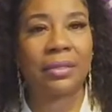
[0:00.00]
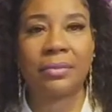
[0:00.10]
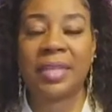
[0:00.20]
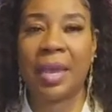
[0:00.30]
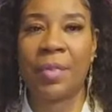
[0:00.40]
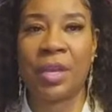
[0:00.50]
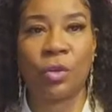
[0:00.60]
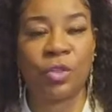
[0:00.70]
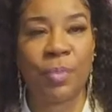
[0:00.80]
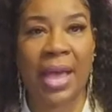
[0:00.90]
Tammy,
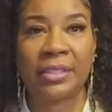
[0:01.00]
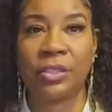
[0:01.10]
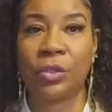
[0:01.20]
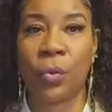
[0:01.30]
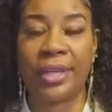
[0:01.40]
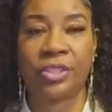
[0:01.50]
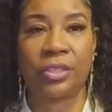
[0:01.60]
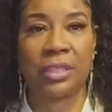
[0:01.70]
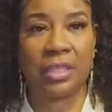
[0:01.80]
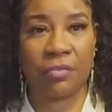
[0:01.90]
goes back to the
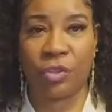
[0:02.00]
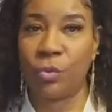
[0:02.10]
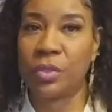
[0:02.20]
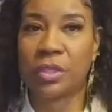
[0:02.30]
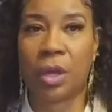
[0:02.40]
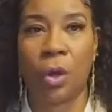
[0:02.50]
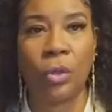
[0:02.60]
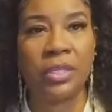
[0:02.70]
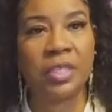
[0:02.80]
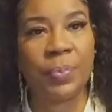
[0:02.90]
question. If you was the
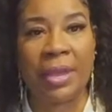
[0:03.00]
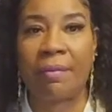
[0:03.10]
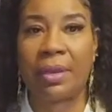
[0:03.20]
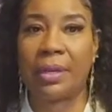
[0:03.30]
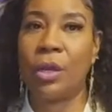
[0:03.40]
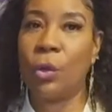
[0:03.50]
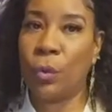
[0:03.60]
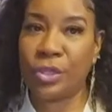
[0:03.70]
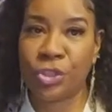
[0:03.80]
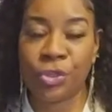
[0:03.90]
Holy Spirit,
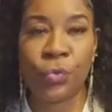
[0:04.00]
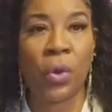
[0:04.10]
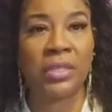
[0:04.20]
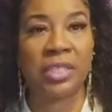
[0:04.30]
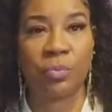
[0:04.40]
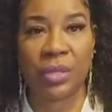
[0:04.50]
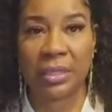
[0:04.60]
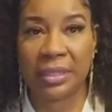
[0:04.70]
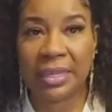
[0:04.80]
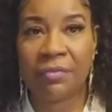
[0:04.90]
would you want to be
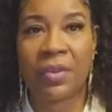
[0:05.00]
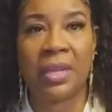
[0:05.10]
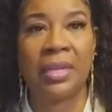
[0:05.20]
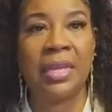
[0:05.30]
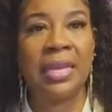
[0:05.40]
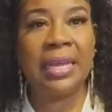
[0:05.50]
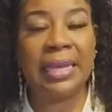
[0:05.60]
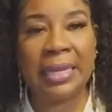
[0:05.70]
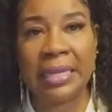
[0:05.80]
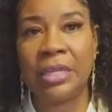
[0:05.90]
living
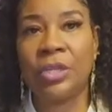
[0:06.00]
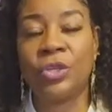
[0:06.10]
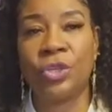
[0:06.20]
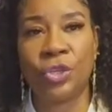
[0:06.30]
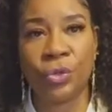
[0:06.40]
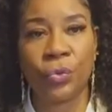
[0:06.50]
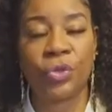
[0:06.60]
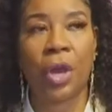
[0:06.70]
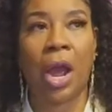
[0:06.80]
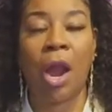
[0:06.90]
in you?
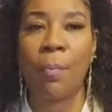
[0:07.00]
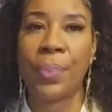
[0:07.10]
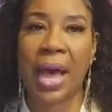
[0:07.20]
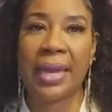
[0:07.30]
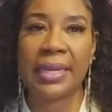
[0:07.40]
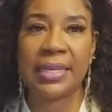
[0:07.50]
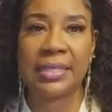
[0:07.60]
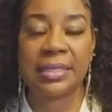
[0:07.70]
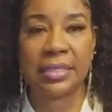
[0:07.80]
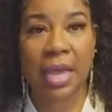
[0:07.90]
Our body
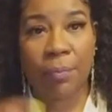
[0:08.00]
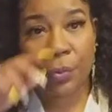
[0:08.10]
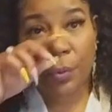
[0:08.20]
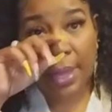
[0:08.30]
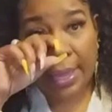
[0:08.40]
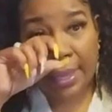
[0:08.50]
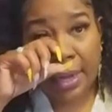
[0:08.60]
is the temple. And